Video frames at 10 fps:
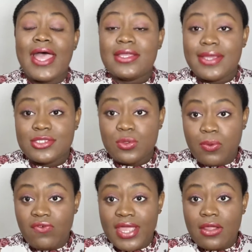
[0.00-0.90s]
I do
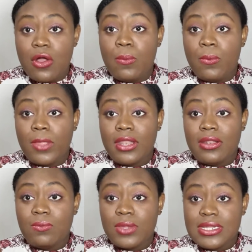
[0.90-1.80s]
provide help
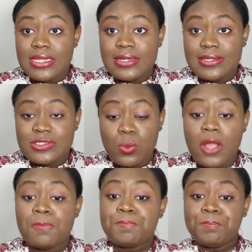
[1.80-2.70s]
when needed as
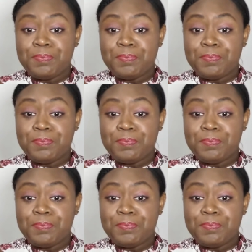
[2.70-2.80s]
well.